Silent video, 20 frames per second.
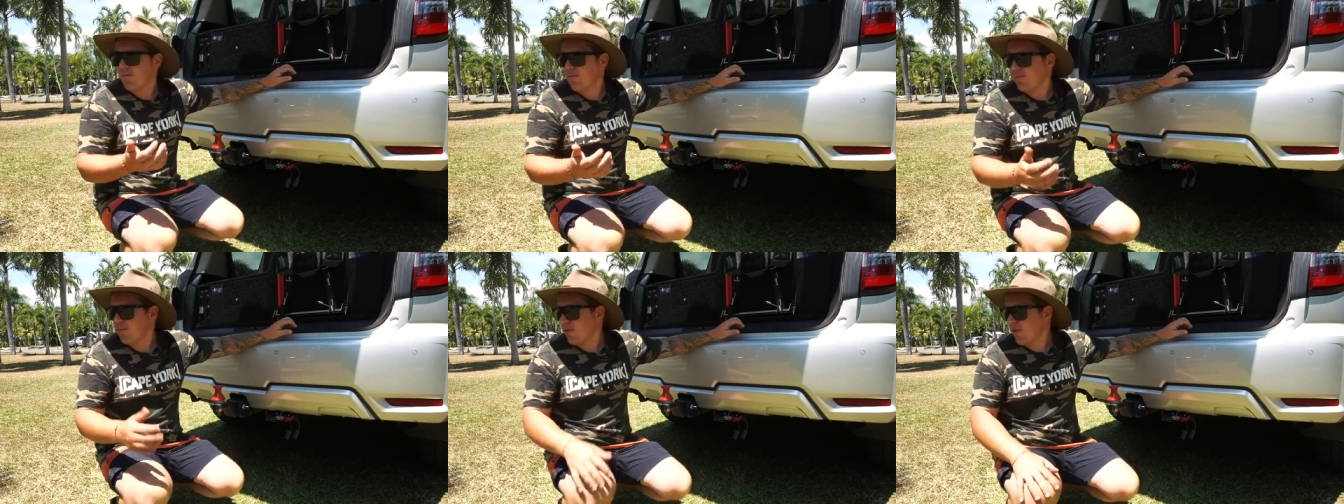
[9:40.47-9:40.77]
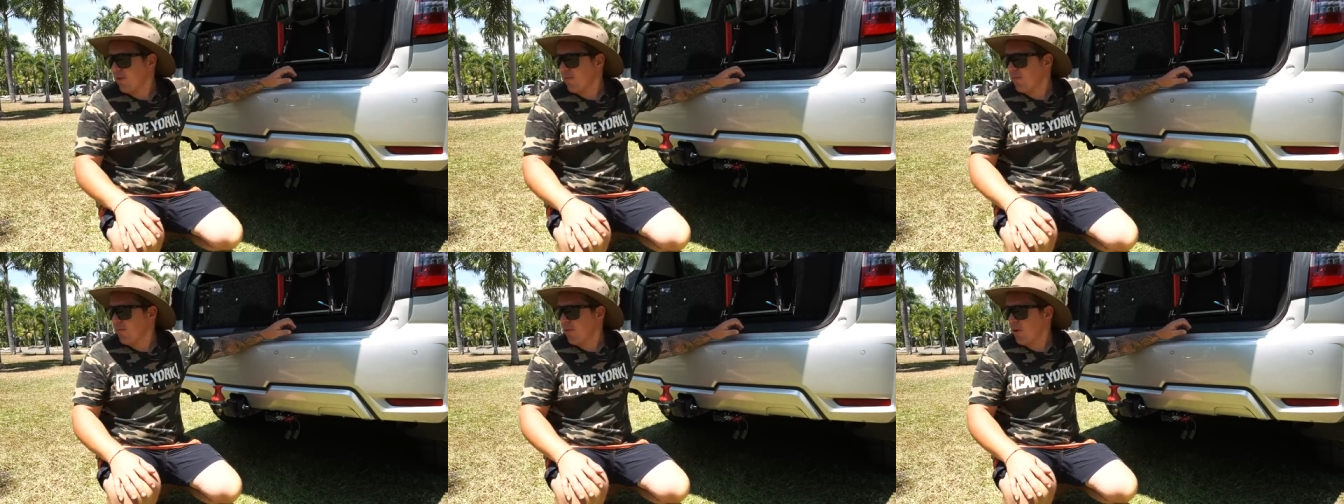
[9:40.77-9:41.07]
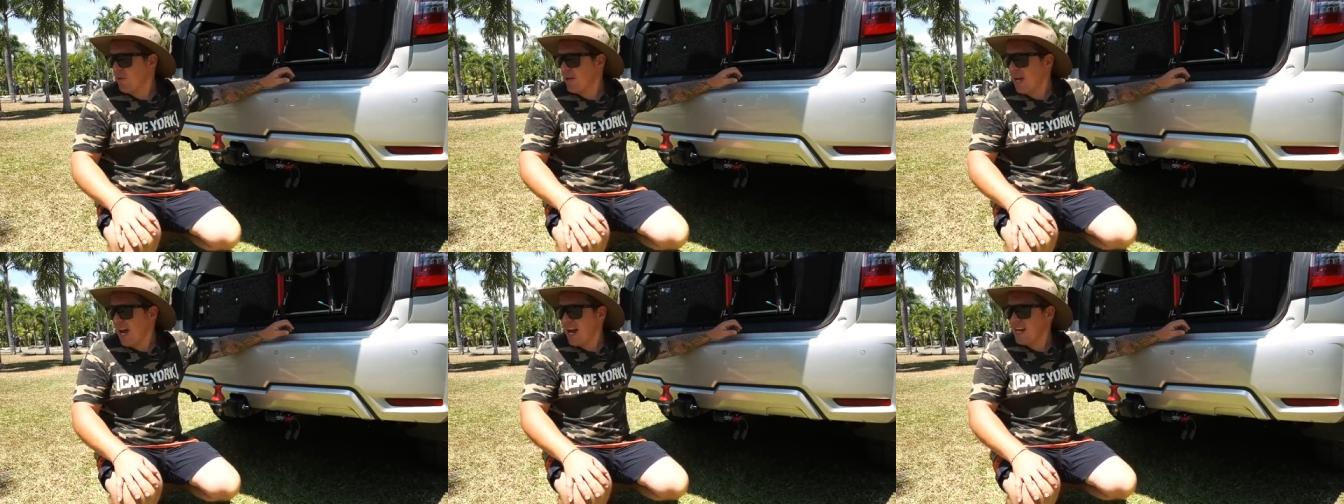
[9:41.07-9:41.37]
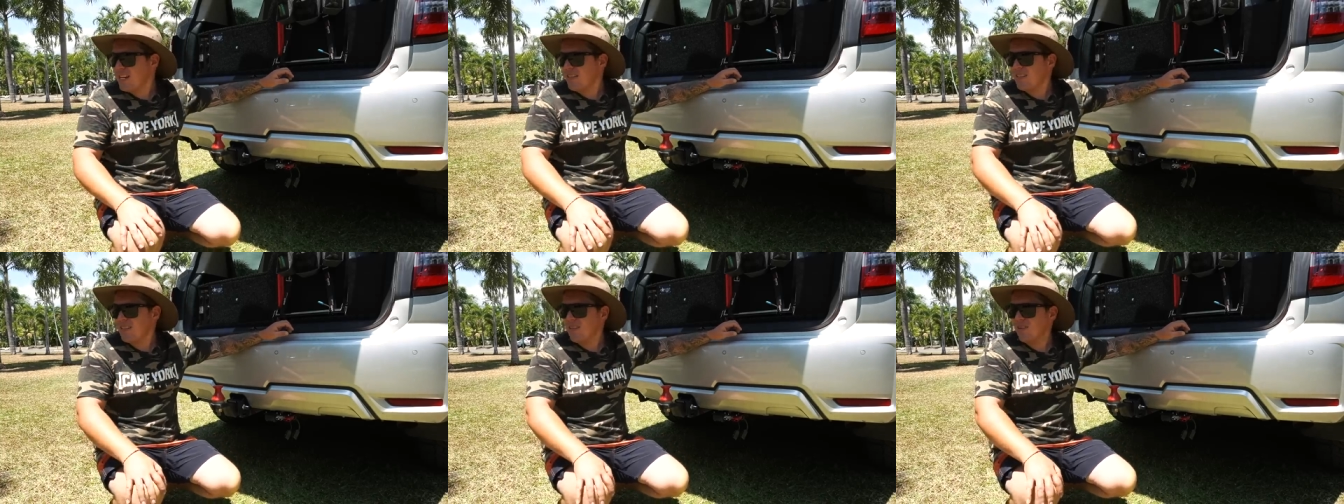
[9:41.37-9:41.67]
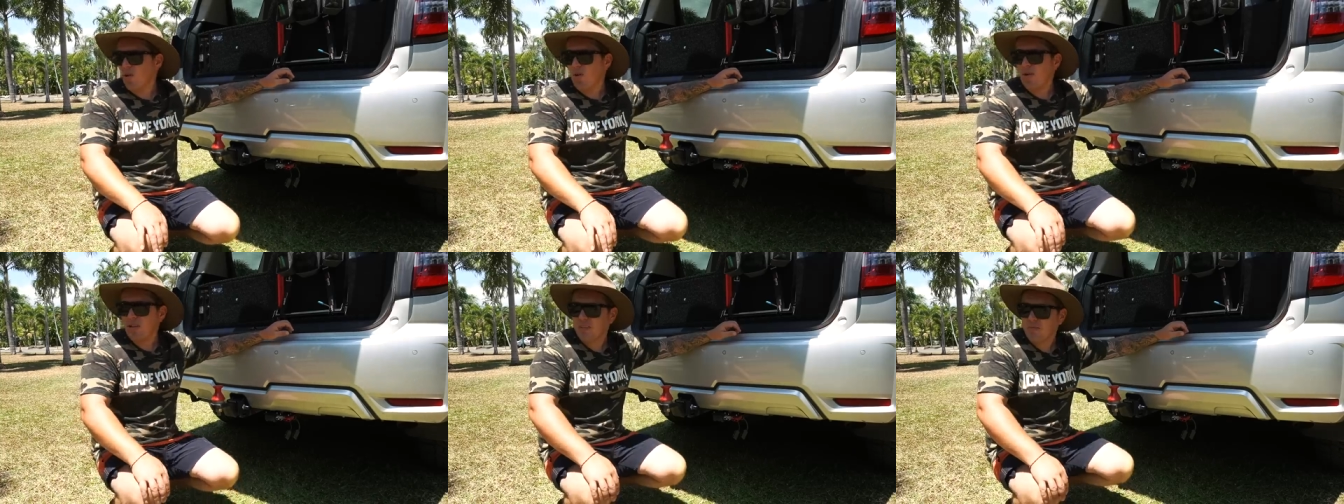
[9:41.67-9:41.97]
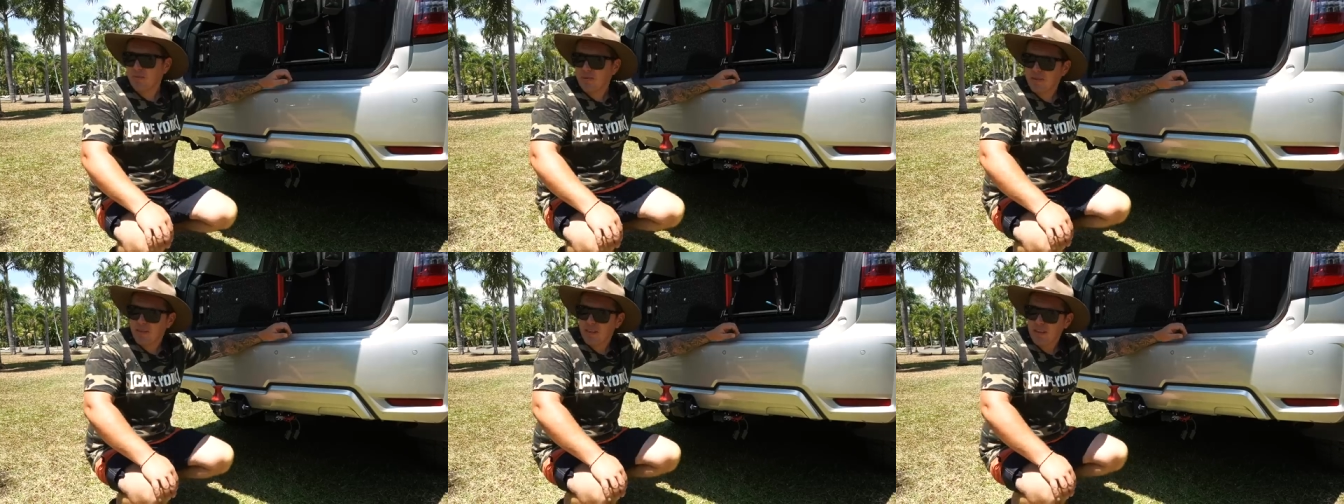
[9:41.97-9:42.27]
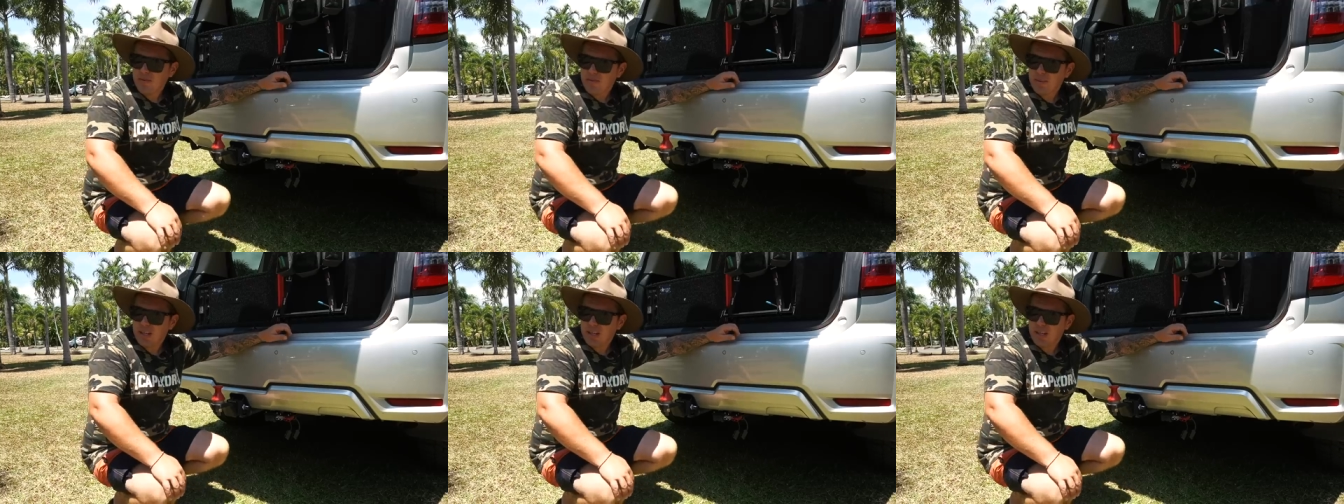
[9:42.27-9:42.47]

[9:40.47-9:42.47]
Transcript: well probably 80 90 percent